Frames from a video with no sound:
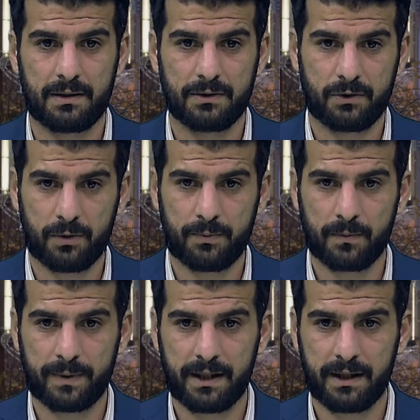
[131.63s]
Europe will
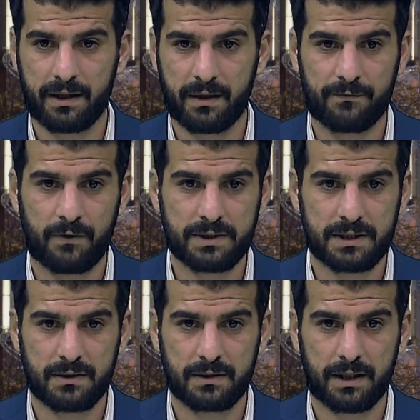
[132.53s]
begin
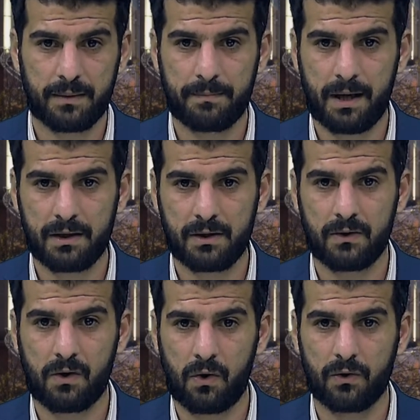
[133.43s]
enforcing an
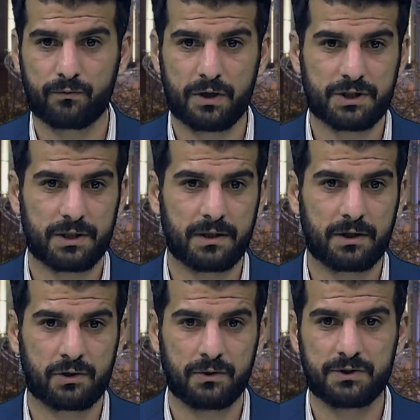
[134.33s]
embargo on Russian
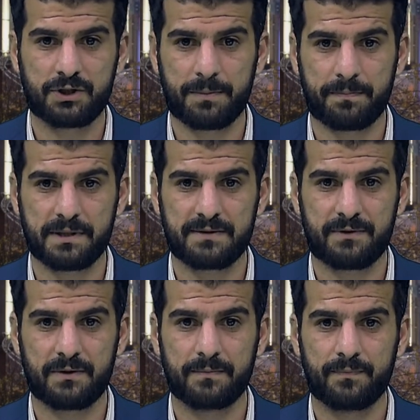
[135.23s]
crude shipments
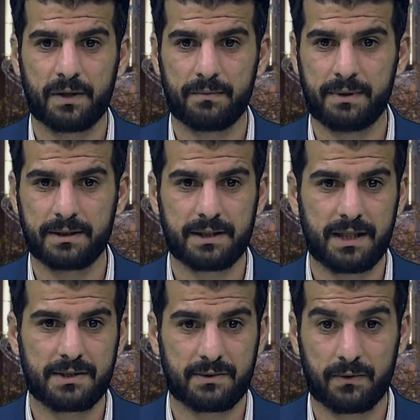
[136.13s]
from Monday,
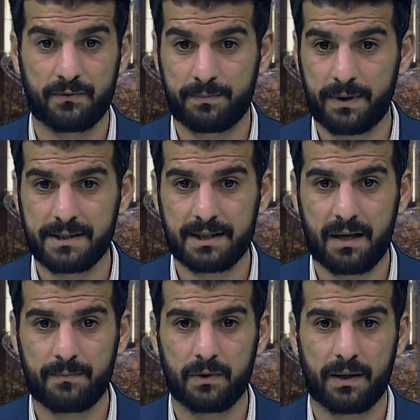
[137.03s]
so the price
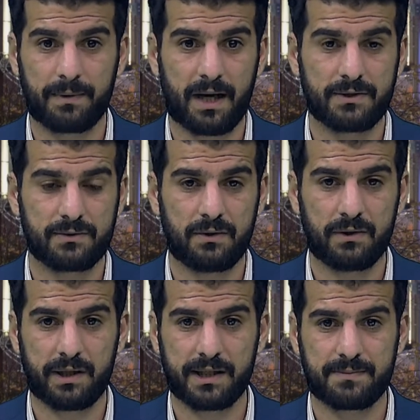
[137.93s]
cap will apply to
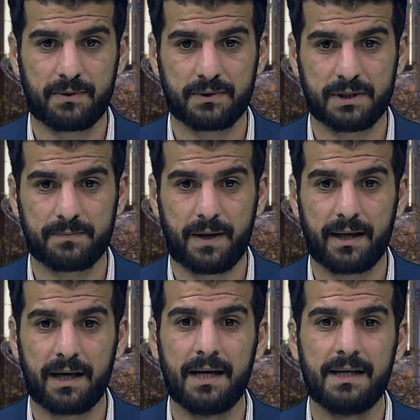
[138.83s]
oil exported by
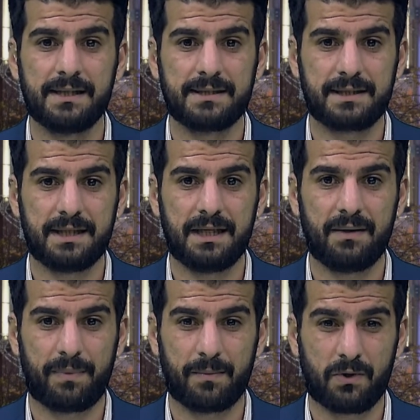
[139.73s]
sea
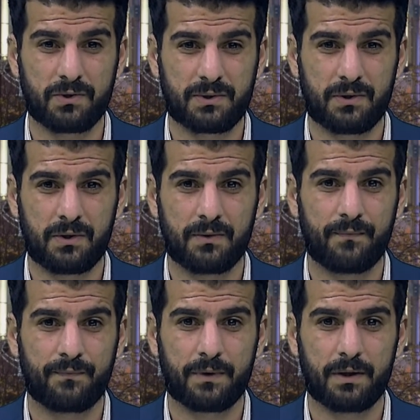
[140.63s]
by Moscow
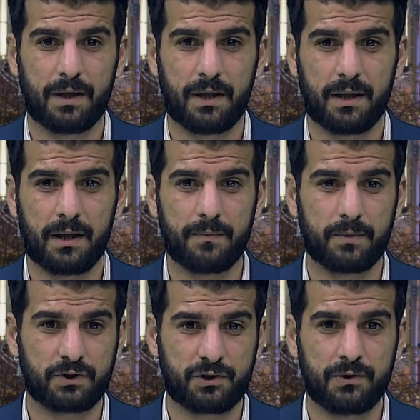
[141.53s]

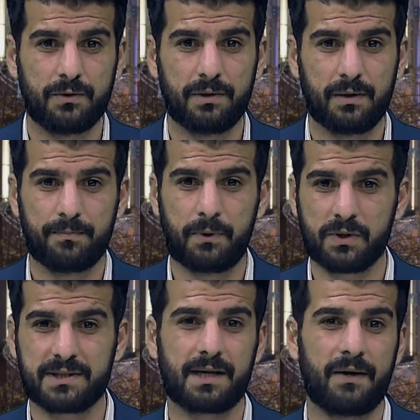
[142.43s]
to
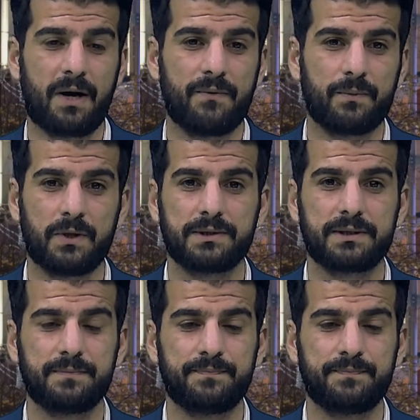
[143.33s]
ports around the world.